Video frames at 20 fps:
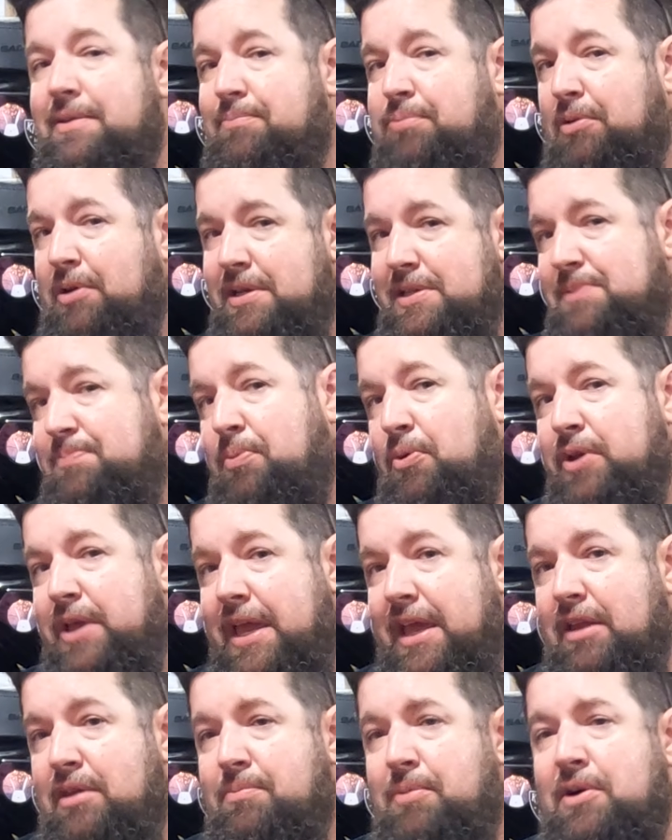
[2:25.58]
price
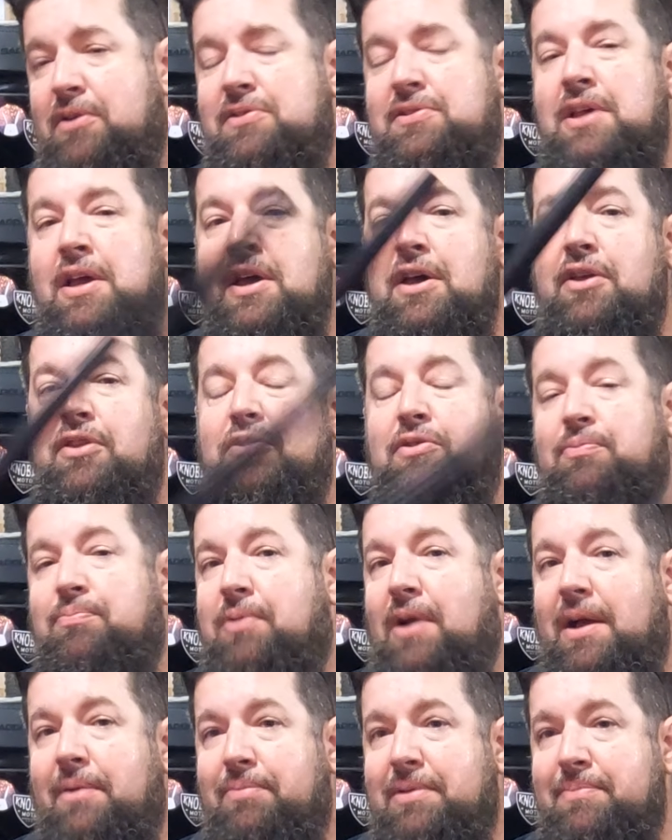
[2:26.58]
point handlebars, they're
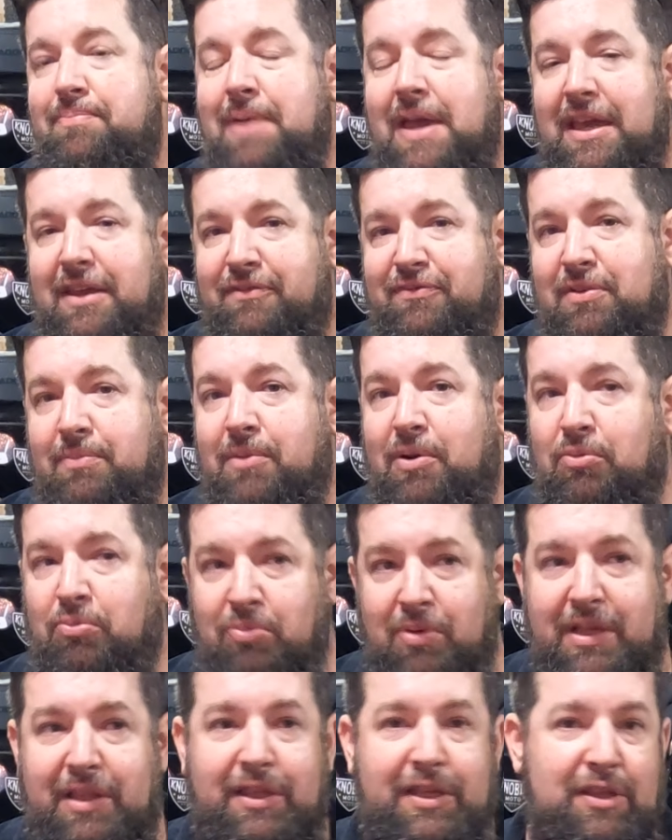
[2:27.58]
probably made from a
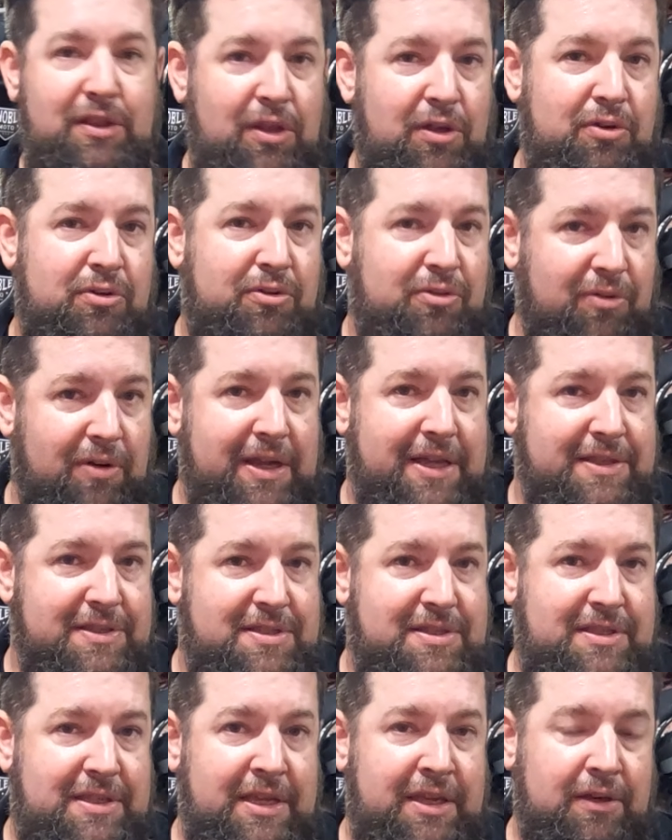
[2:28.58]
really low grade
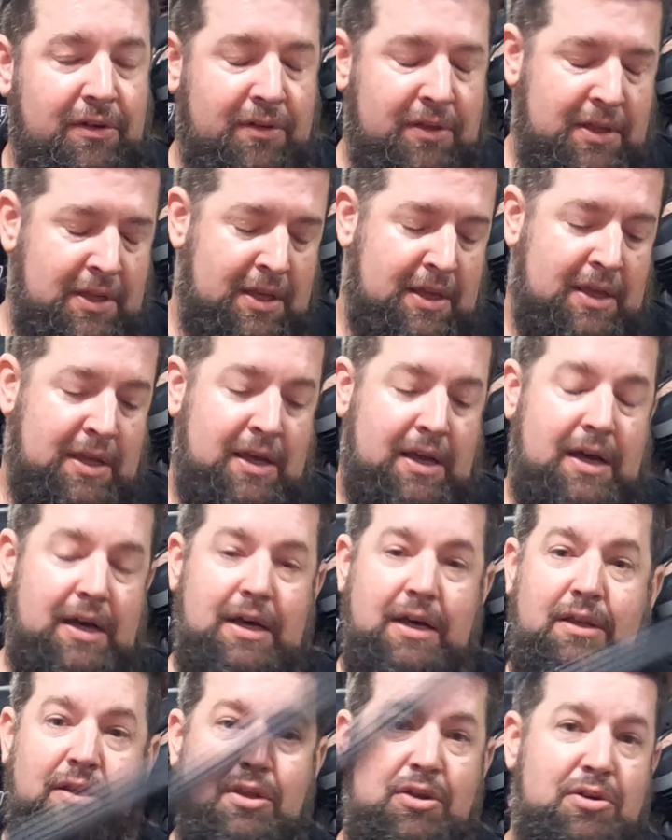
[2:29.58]
steel.
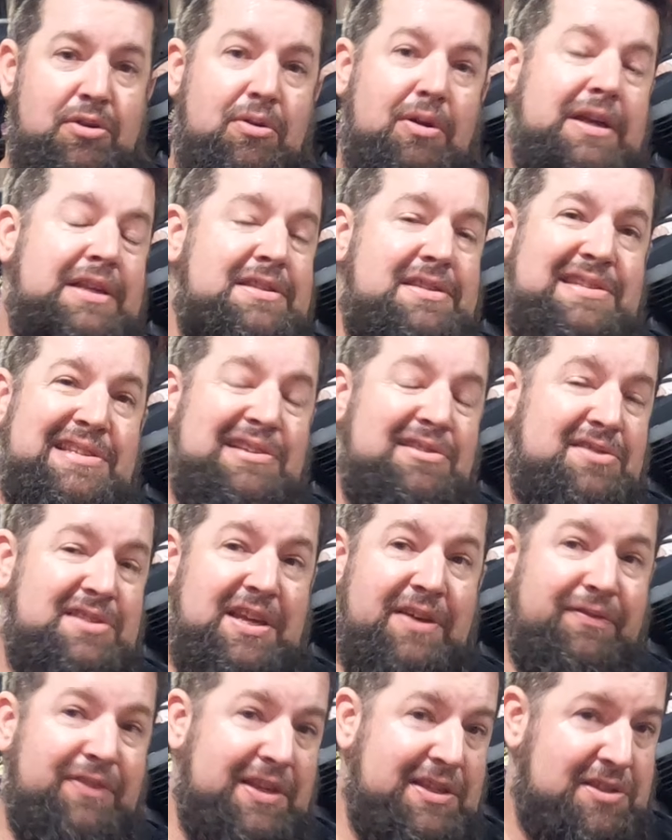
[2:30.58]
Low grade steels
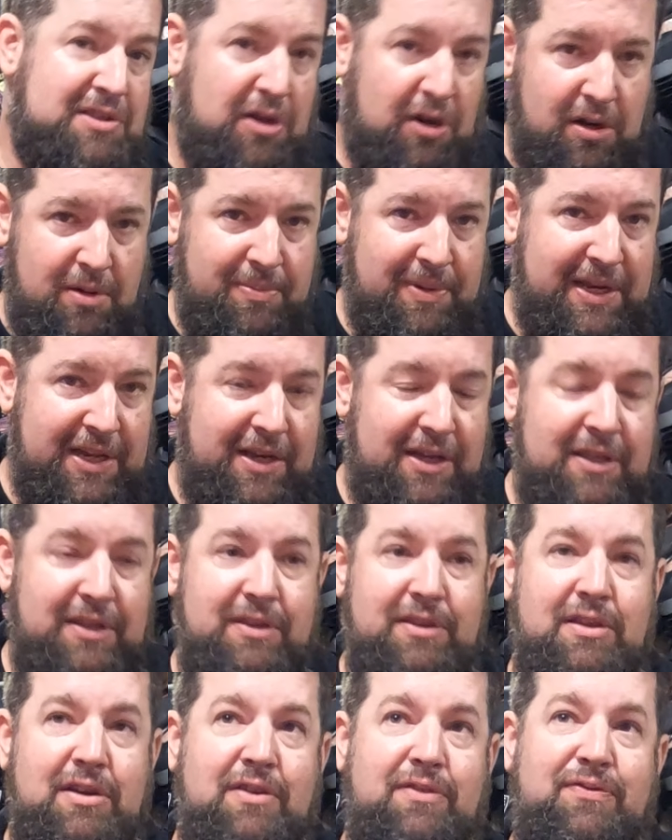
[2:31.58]
have less carbon in
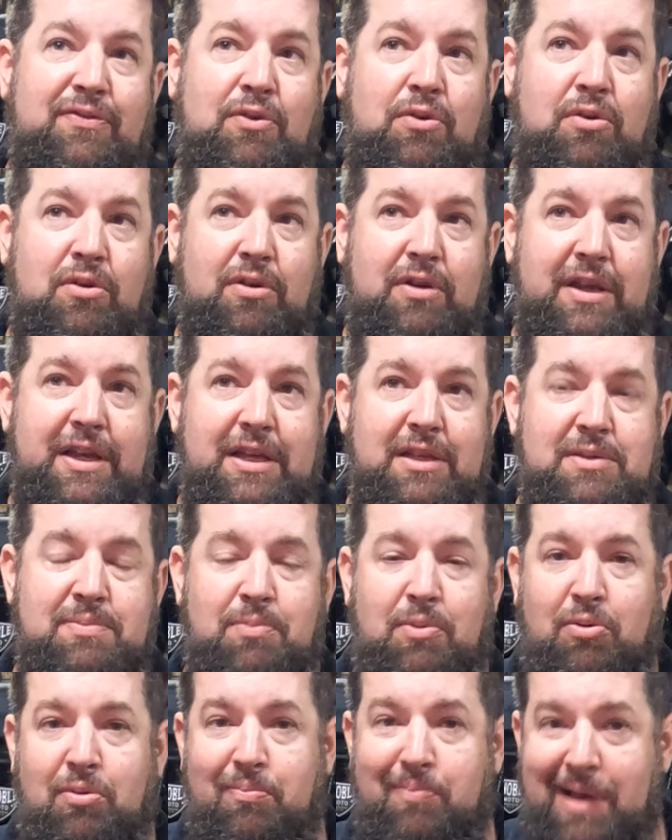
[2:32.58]
it, therefore it's
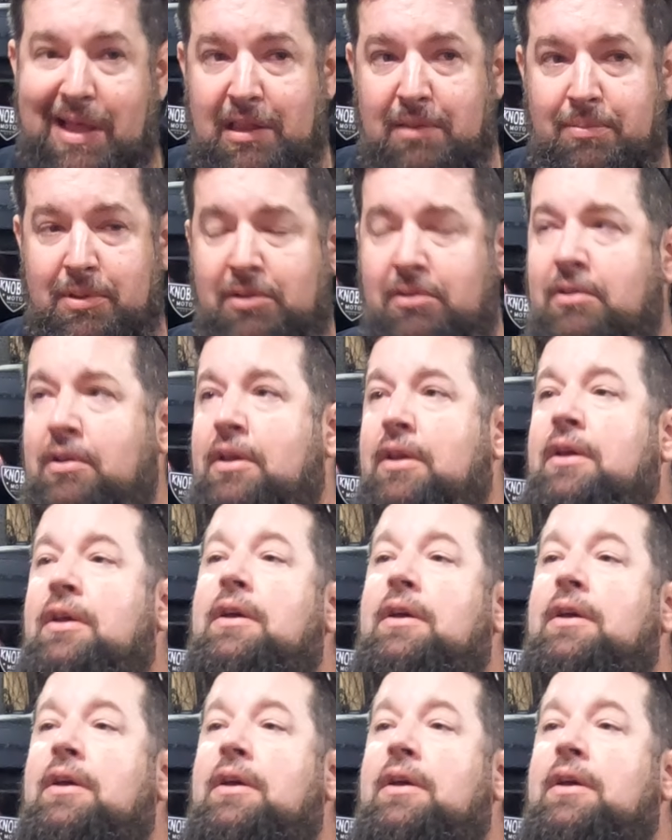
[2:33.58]
more malleable.